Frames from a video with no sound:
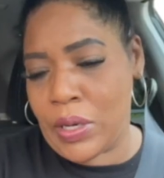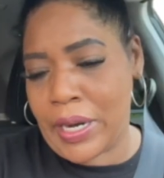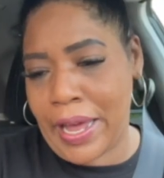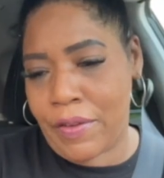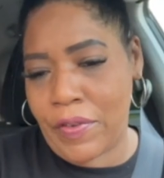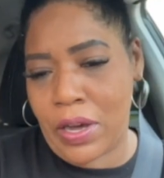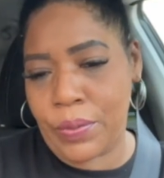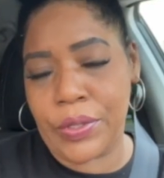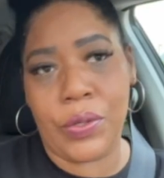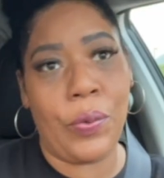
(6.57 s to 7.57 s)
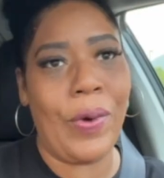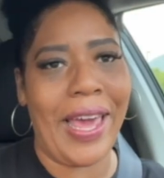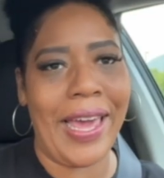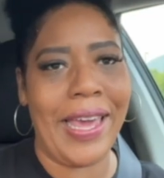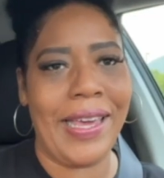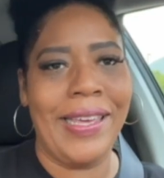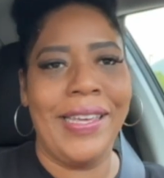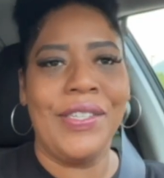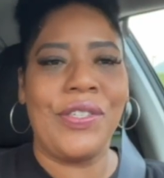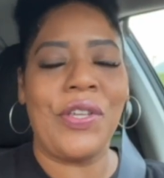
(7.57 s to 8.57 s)
and a half hours away.
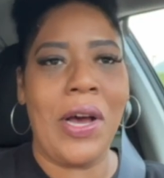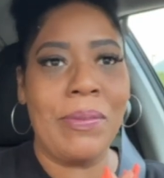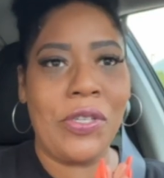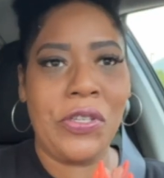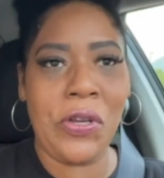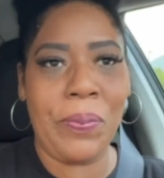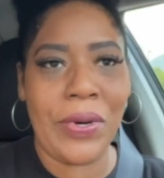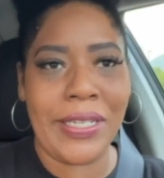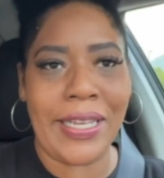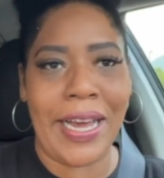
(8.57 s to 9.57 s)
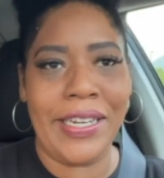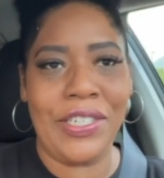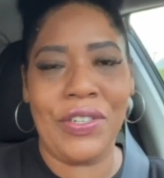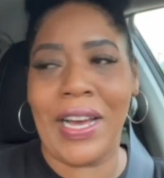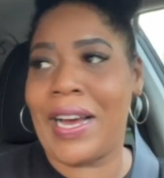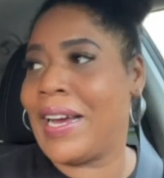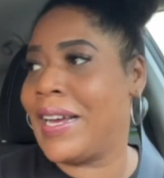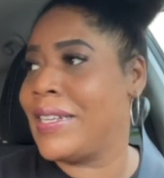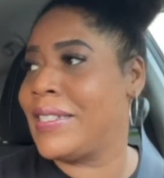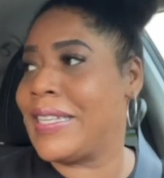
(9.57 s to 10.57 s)
So I'm super excited, you
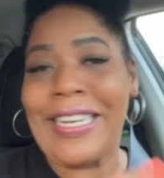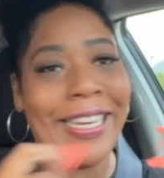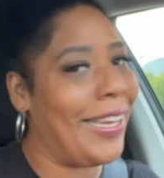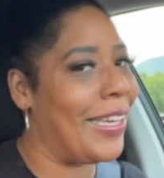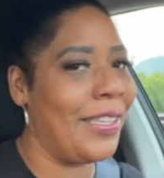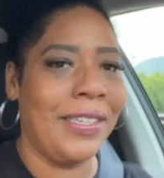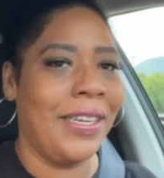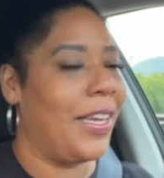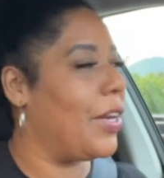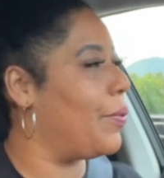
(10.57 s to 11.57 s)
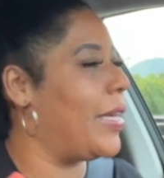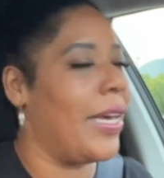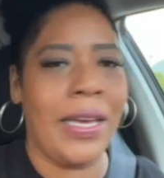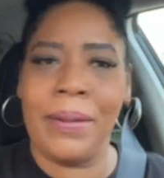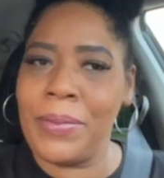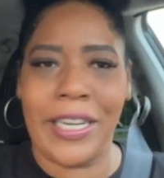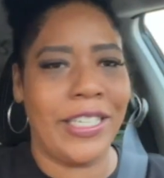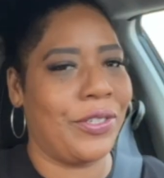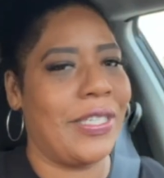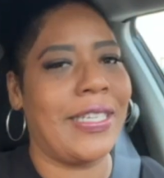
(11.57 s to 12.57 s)
guys. Again, here we come,
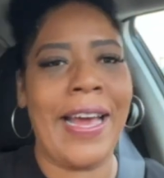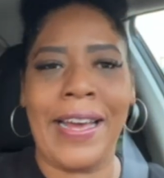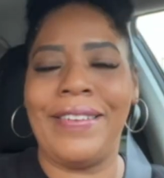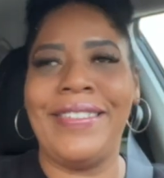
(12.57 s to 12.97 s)
country style.